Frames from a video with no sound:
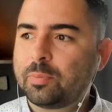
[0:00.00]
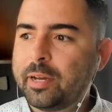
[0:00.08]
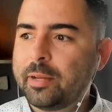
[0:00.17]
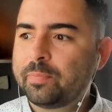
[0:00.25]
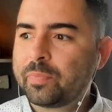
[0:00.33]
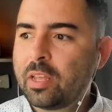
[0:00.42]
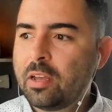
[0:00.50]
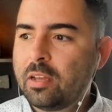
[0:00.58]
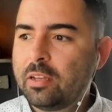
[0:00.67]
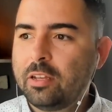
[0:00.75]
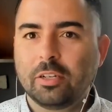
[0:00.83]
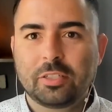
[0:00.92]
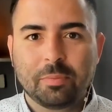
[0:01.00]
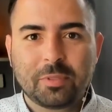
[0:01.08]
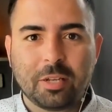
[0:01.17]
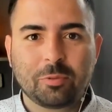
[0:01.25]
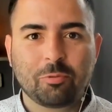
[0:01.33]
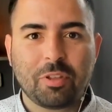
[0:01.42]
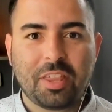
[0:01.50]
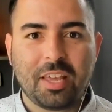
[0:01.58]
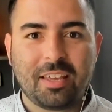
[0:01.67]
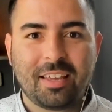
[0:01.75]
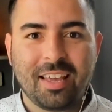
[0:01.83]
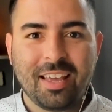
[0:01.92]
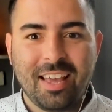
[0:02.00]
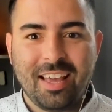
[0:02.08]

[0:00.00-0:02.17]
but sometimes we think